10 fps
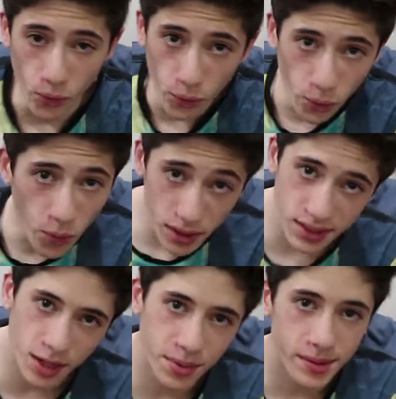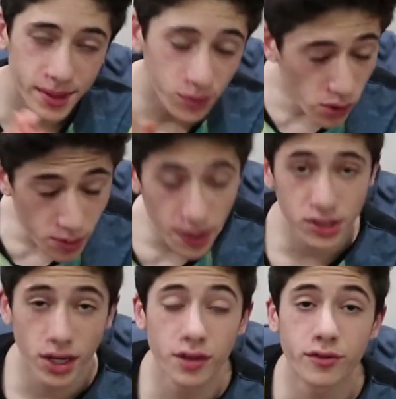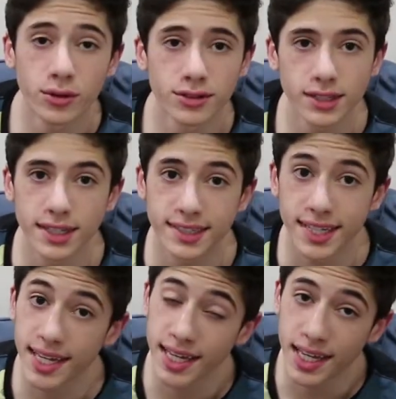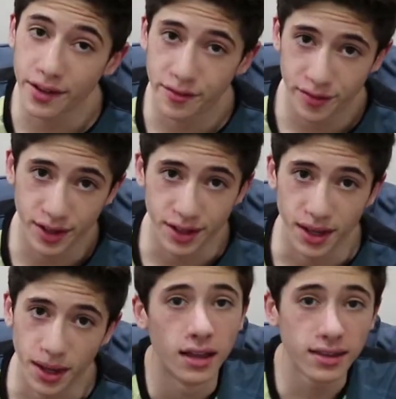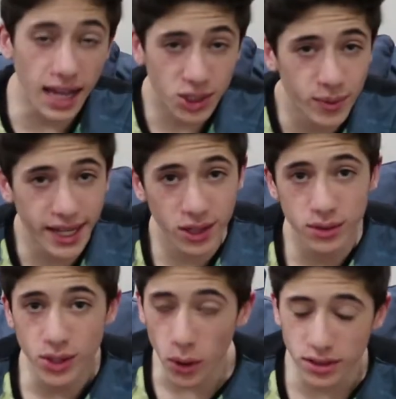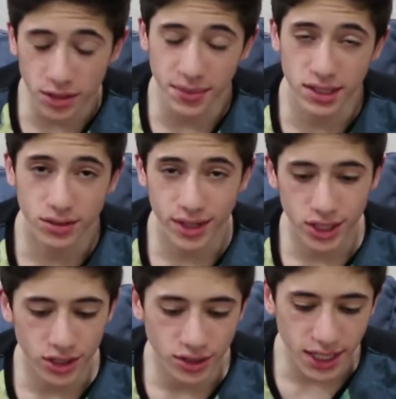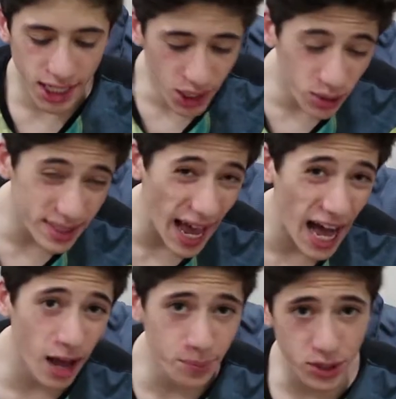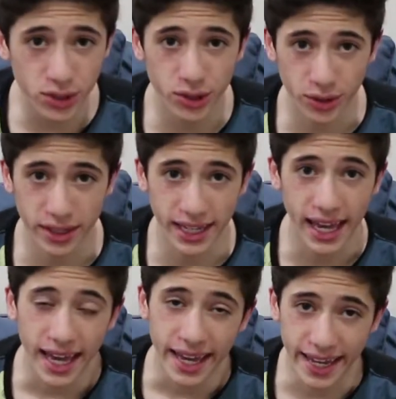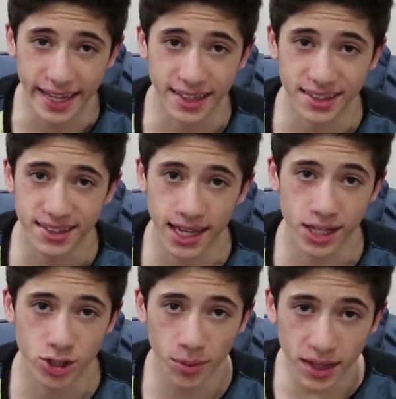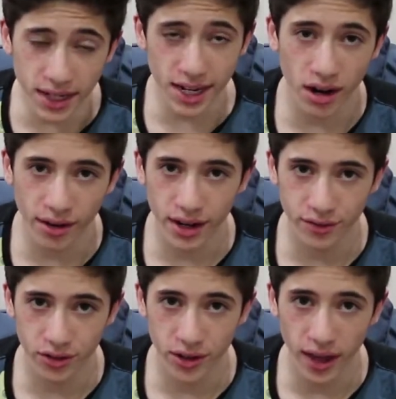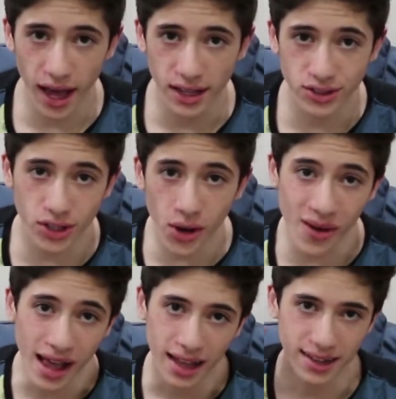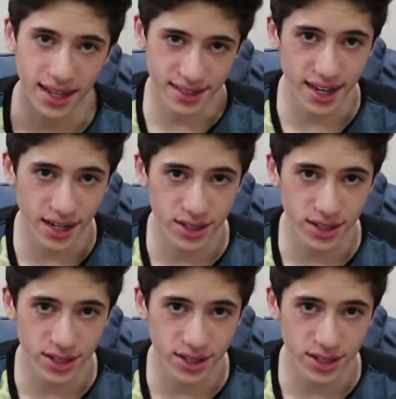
What is up, everybody? Welcome back to Shadow Force TV. Last weekend was Costa Mesa Regionals, and it was absolutely insane. So I'm gonna narrate it for you guys, so let's get